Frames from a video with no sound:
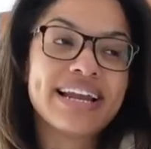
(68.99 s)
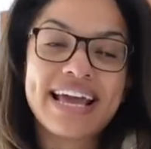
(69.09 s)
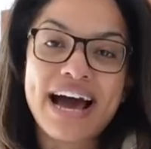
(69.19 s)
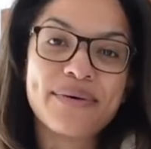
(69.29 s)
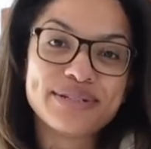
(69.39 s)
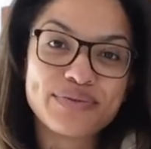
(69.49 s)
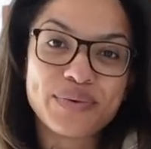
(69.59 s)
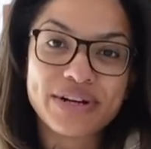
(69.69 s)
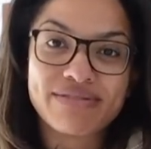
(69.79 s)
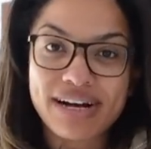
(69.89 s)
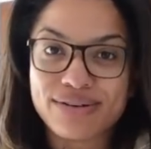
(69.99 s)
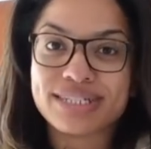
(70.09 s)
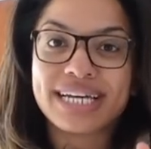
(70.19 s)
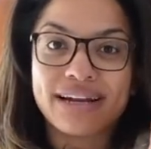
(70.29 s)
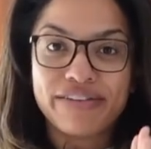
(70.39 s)
eight hours of walking around,
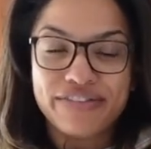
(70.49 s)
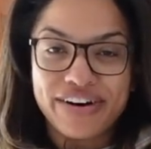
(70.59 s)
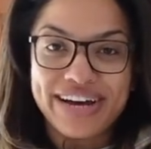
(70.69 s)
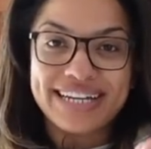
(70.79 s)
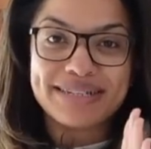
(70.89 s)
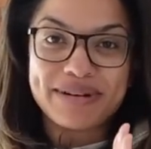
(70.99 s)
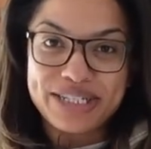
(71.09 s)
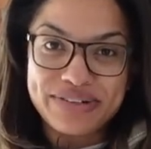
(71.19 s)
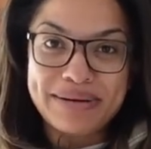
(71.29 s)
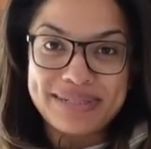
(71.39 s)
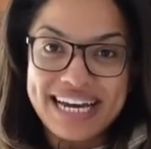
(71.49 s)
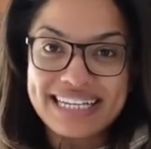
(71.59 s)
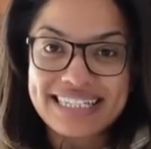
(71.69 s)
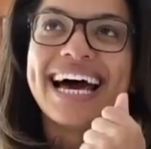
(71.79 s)
and I find my dream desk.